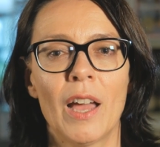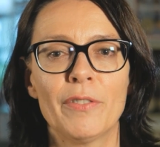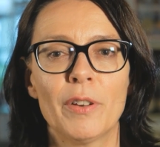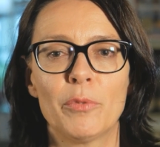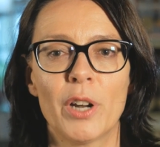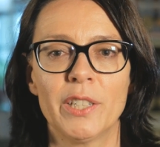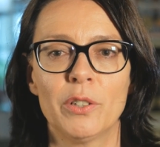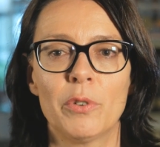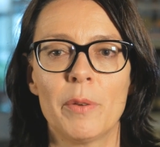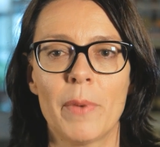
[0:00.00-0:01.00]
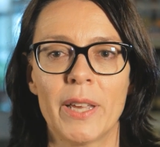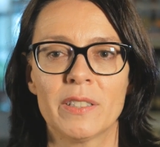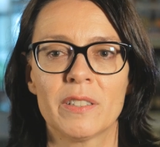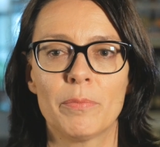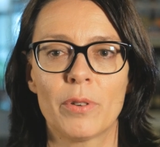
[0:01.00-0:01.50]
FM radio
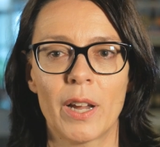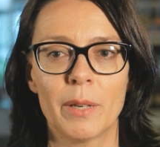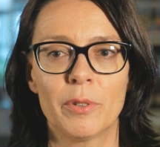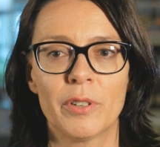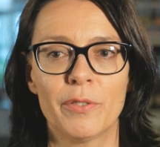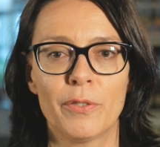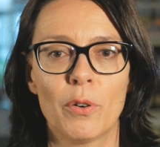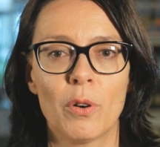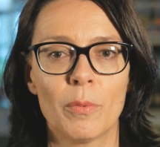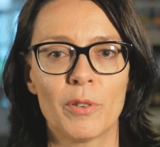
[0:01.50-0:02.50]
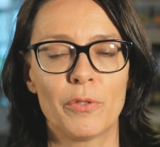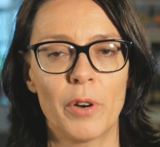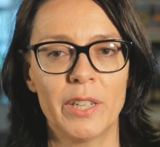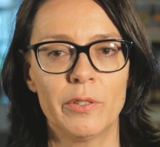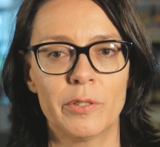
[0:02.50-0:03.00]
remains the primary form of
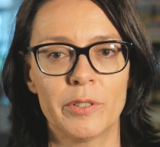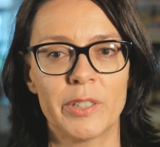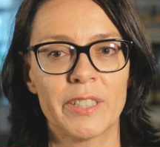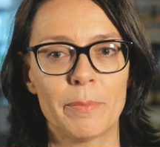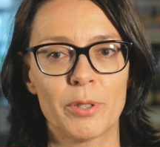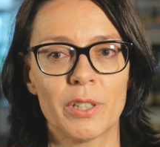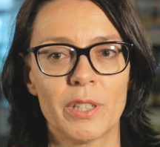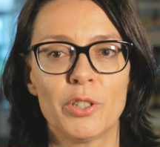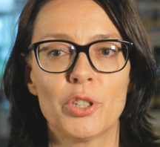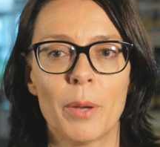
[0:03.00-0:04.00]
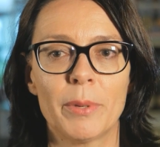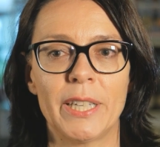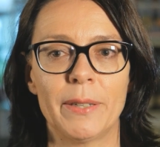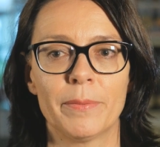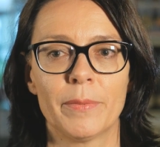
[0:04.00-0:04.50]
radio reception in
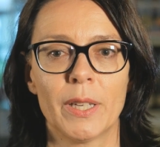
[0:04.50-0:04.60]
Germany